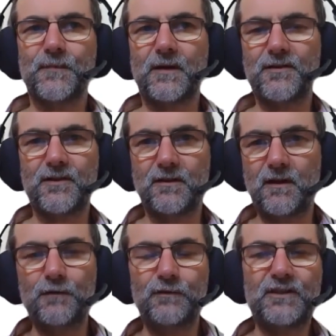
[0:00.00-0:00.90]
either
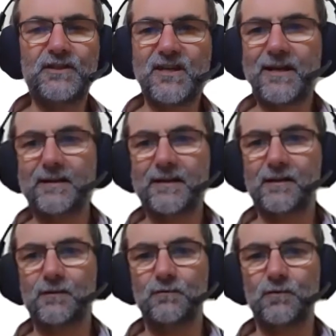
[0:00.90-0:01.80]
overly
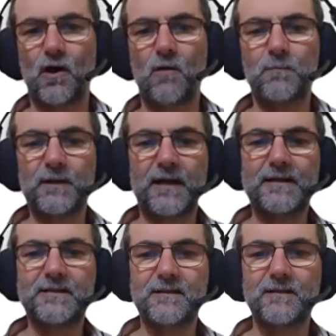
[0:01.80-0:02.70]
technical or
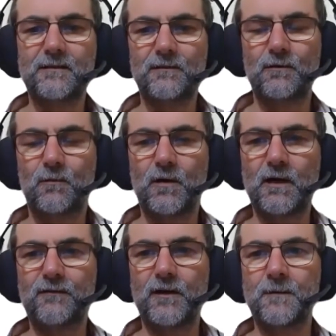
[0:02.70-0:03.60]
complicated or
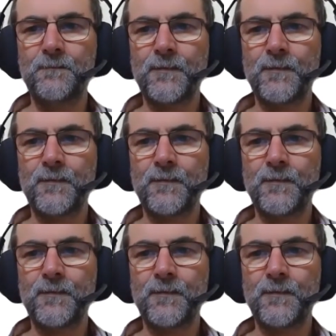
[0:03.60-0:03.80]
whatever,